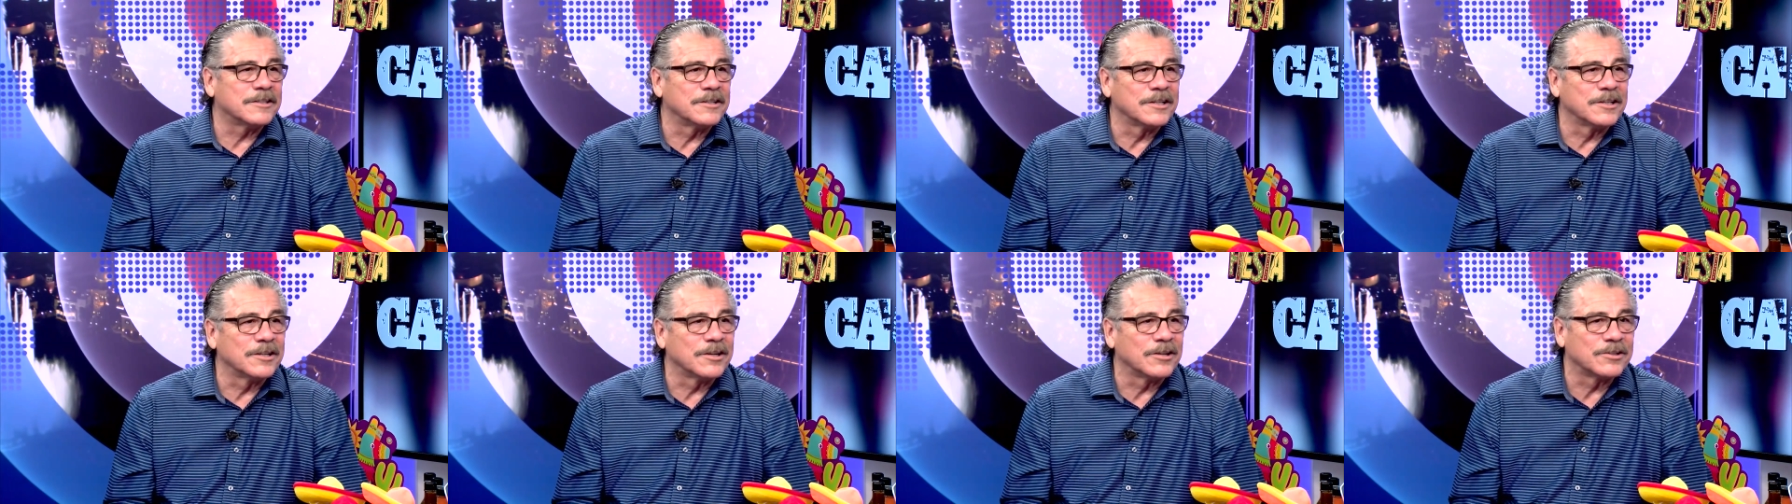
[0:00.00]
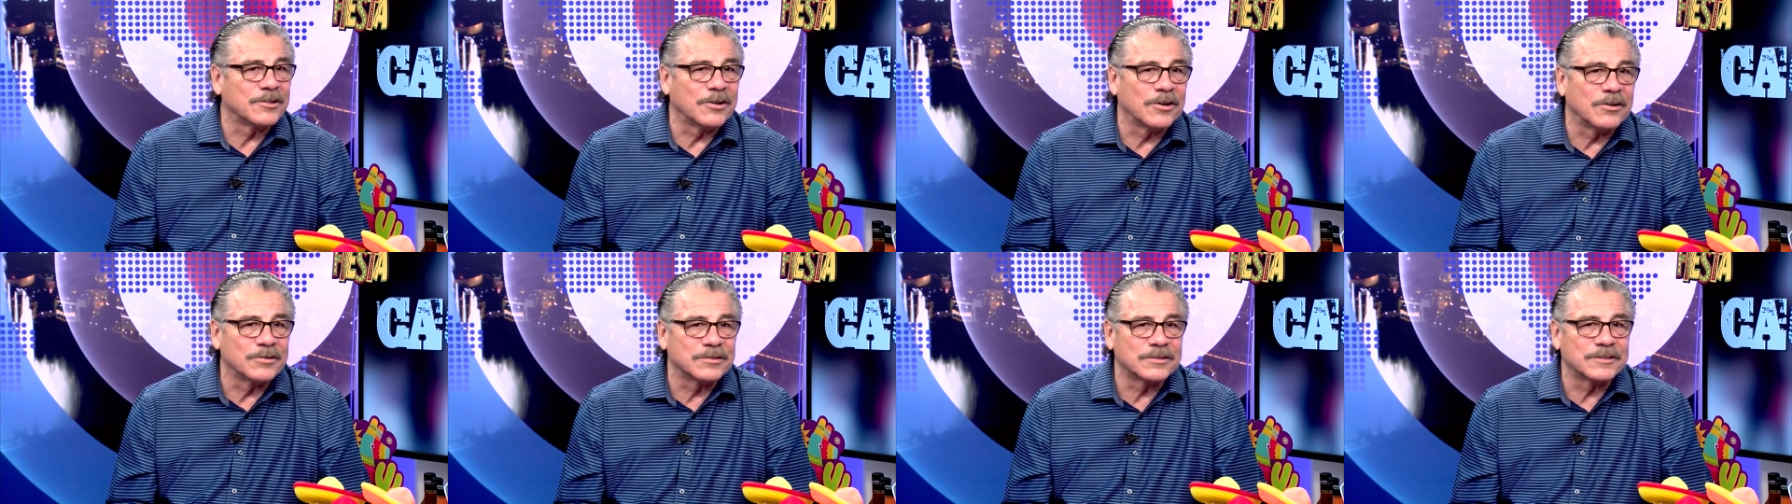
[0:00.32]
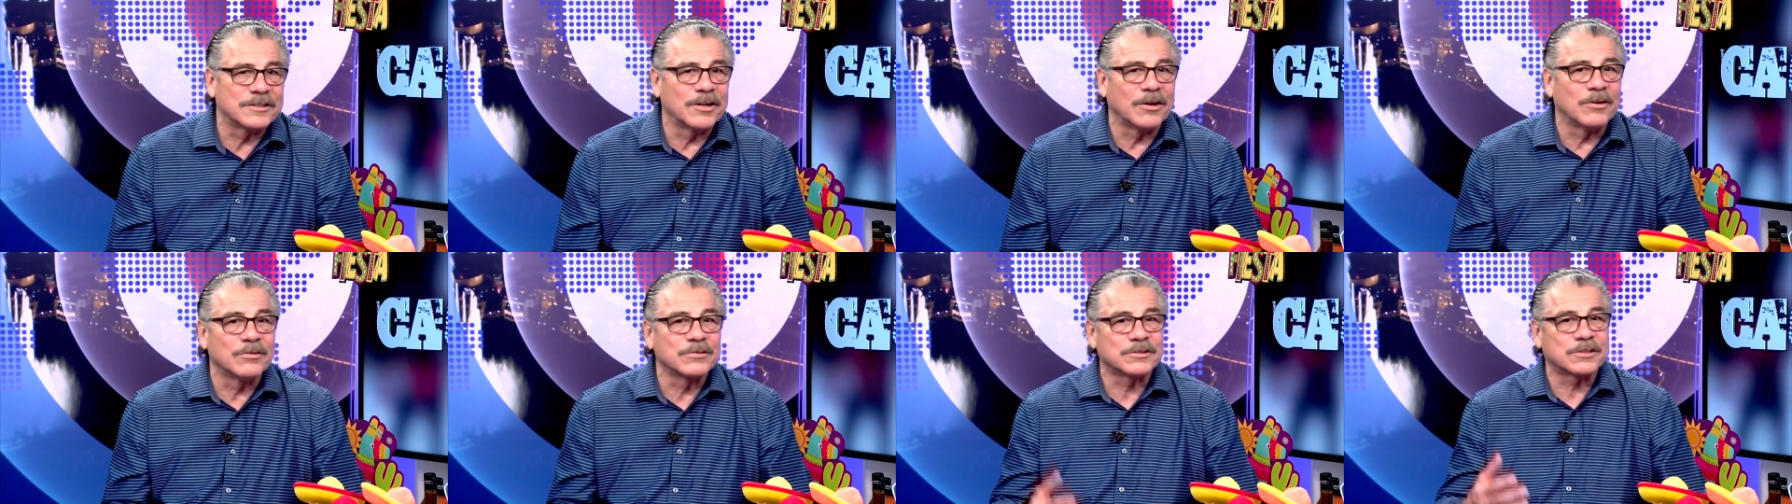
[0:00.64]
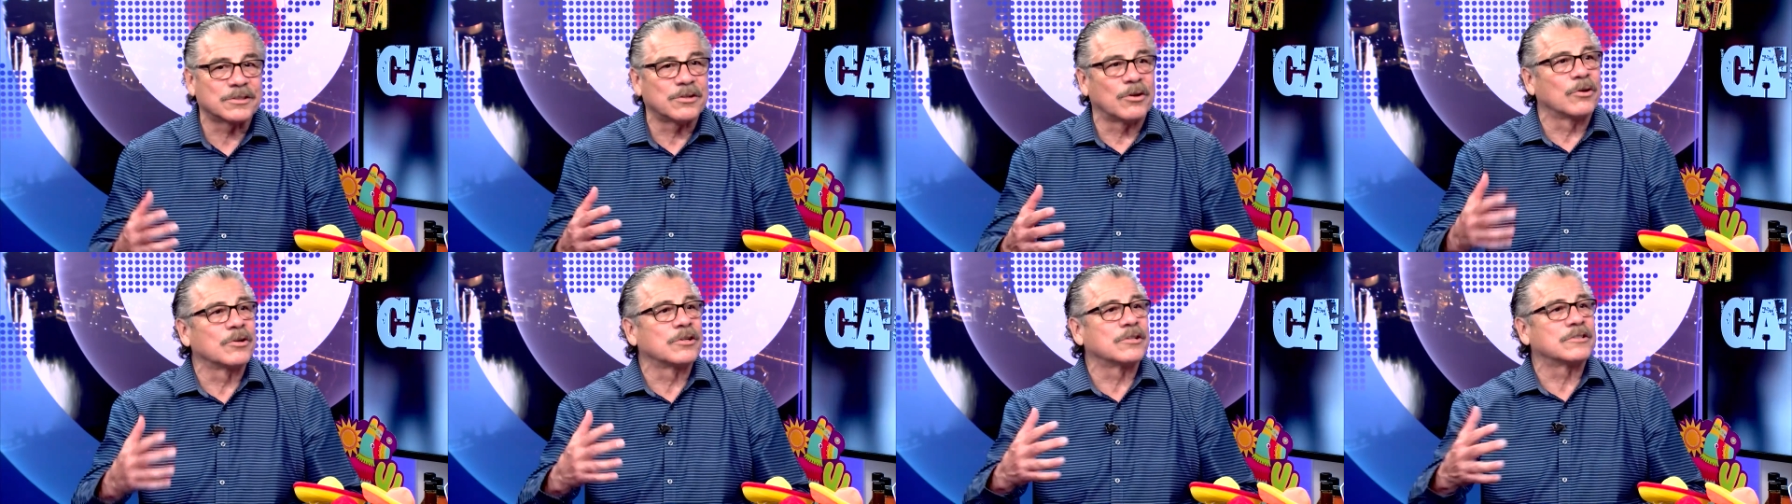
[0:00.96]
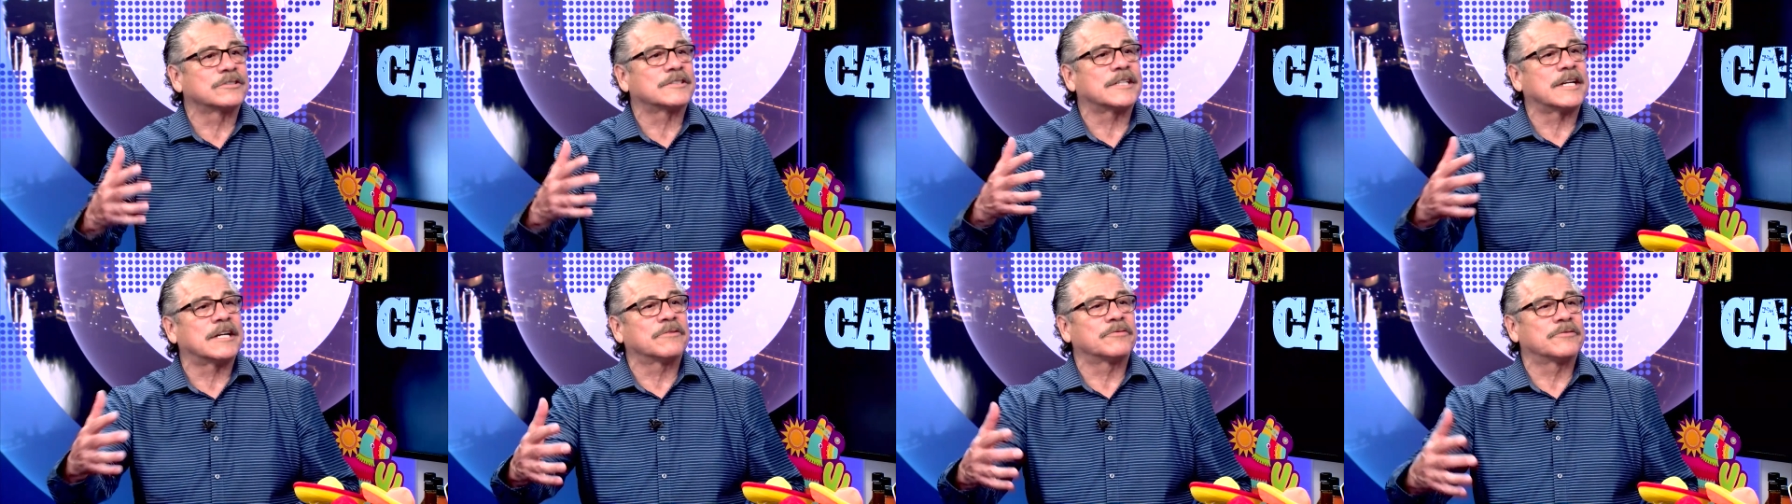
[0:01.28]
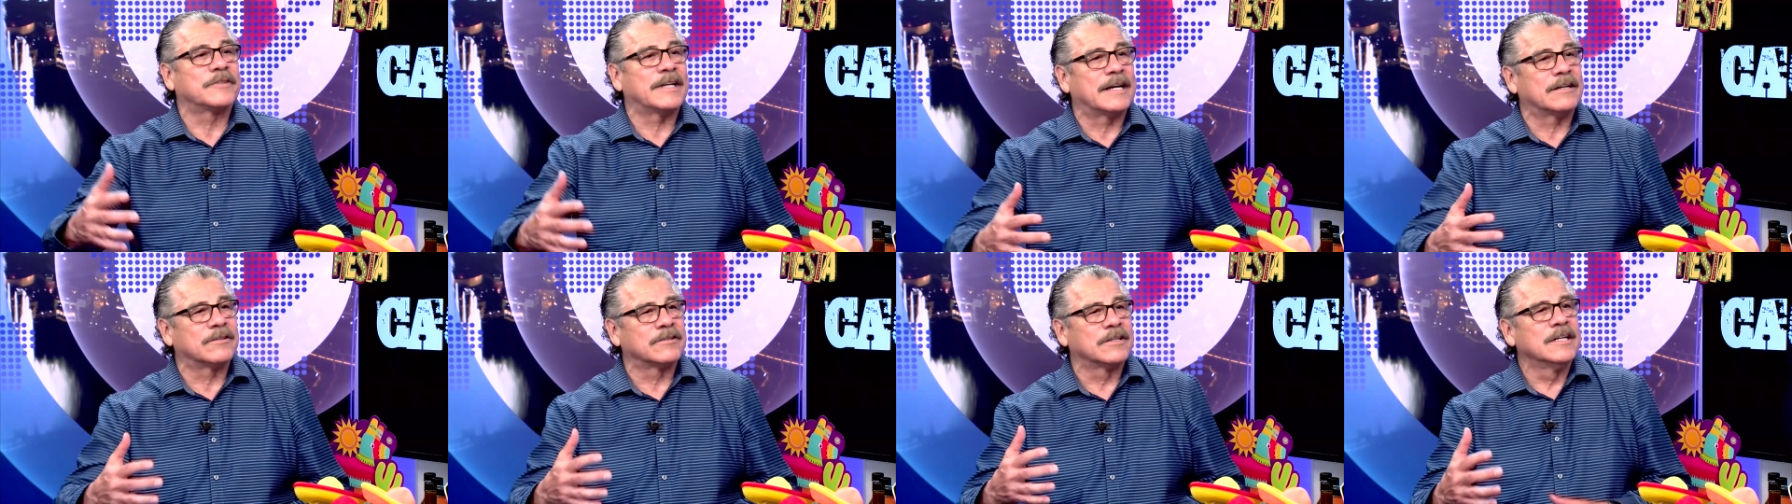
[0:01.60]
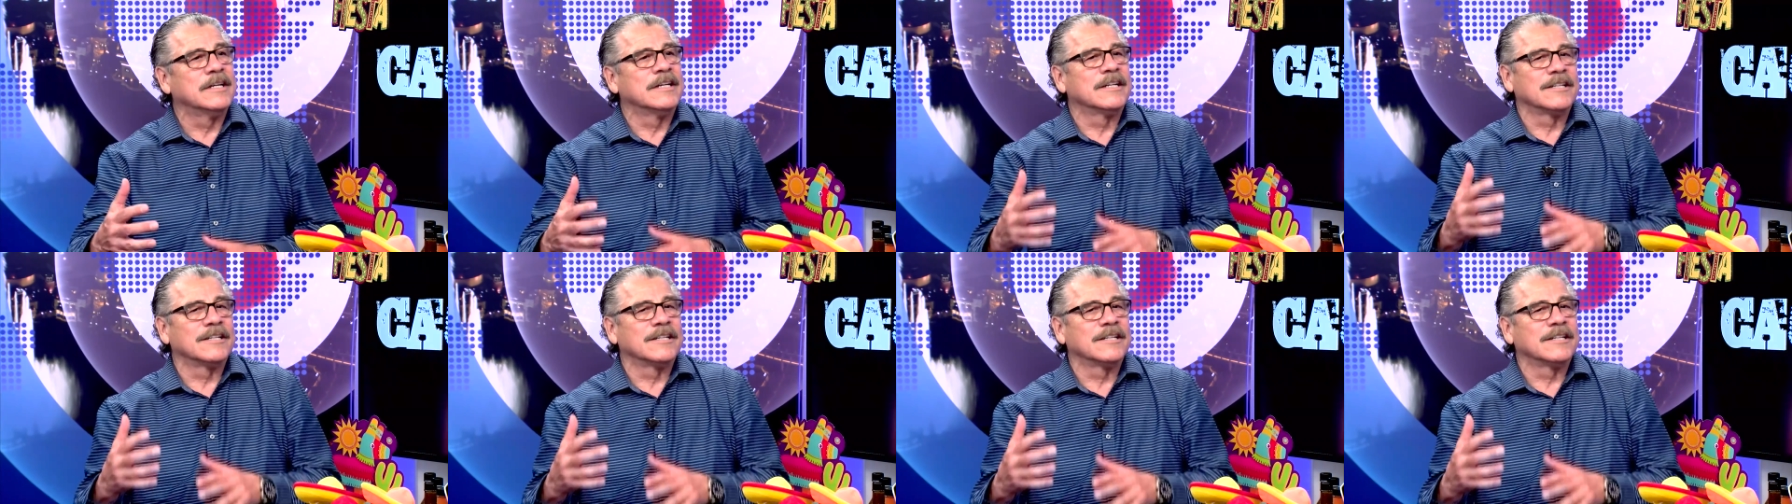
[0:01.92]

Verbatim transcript: You know, don't slow yourself down.